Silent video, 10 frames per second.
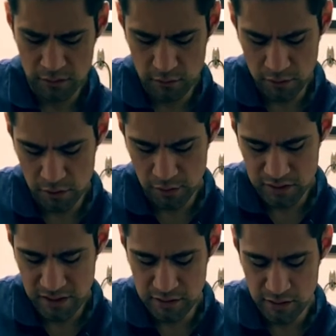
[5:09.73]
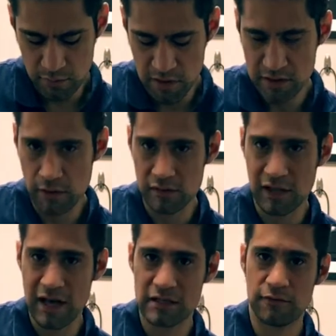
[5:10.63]
you know, it's easy to miss those
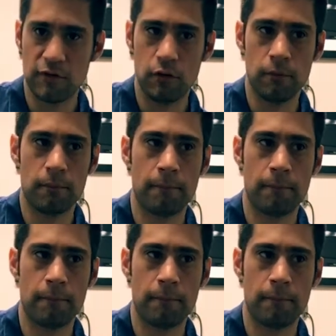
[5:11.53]
last few.